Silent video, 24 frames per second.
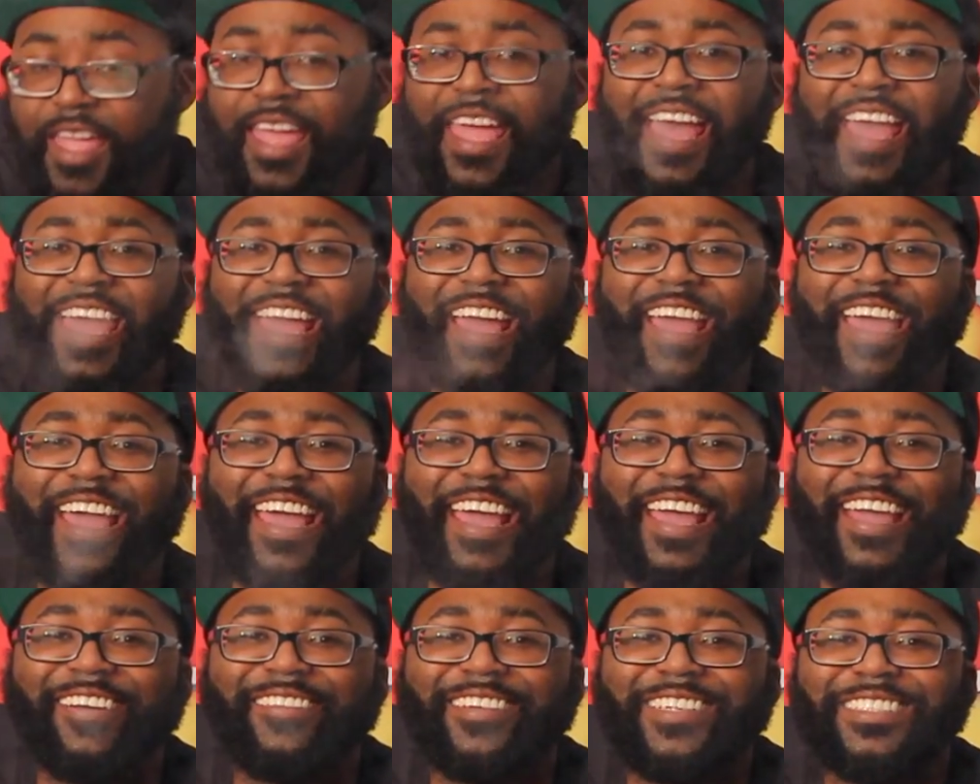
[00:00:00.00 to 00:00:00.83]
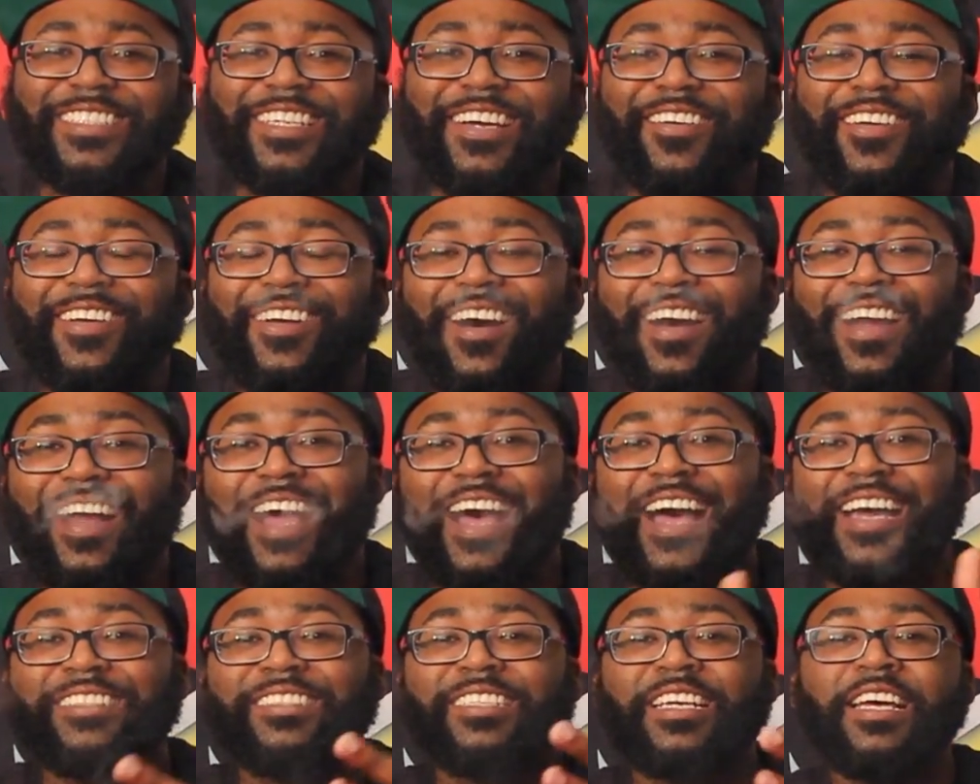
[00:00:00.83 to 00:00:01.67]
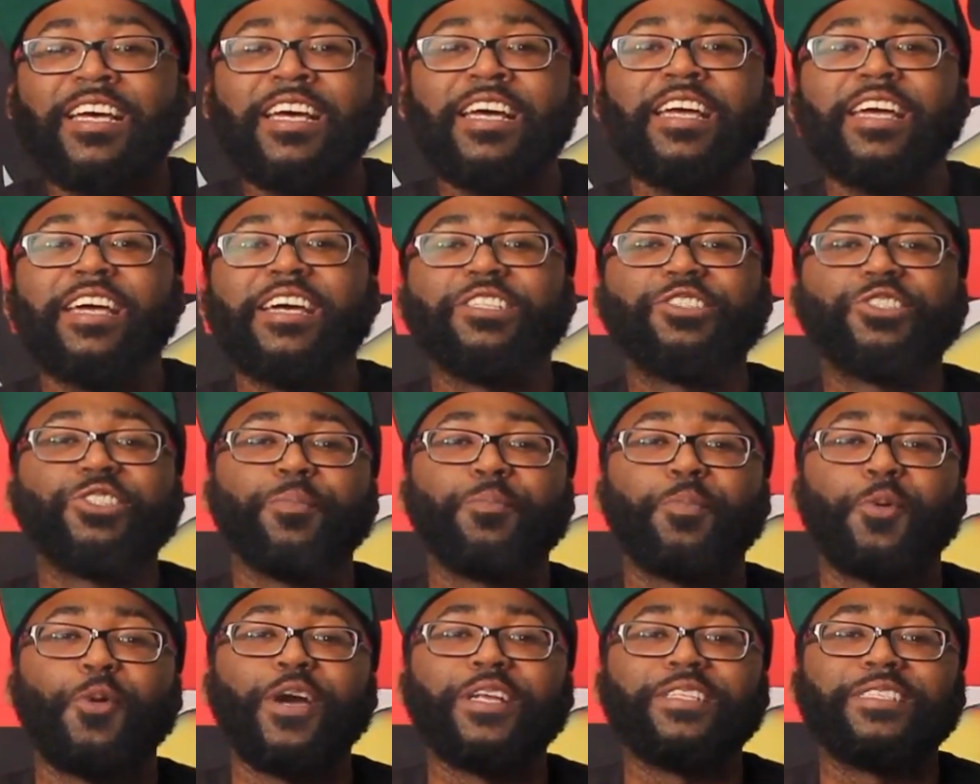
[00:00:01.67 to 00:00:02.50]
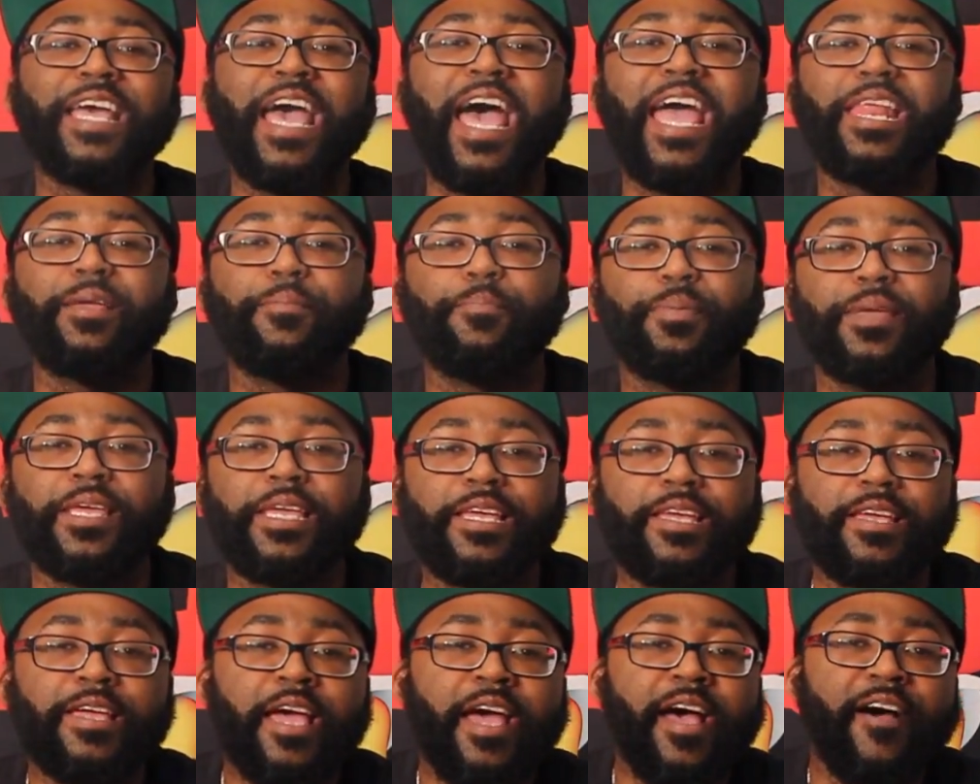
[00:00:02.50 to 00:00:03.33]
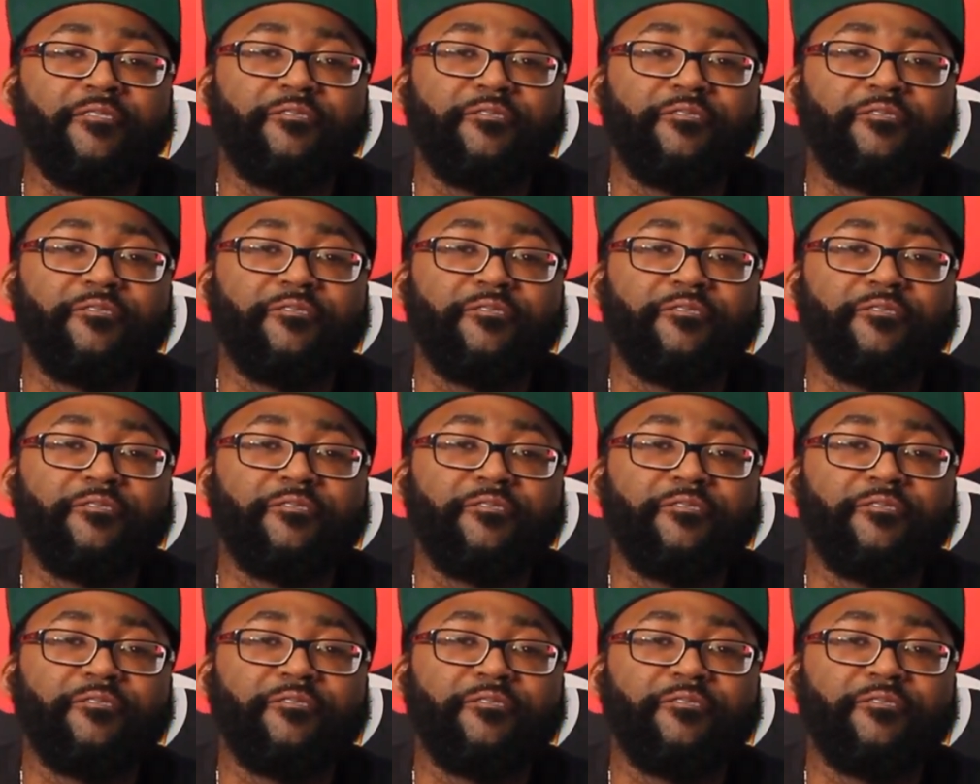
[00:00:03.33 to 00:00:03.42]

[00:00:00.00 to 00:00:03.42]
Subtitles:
Hey, what's going on, guys? It's your boy Teddy B,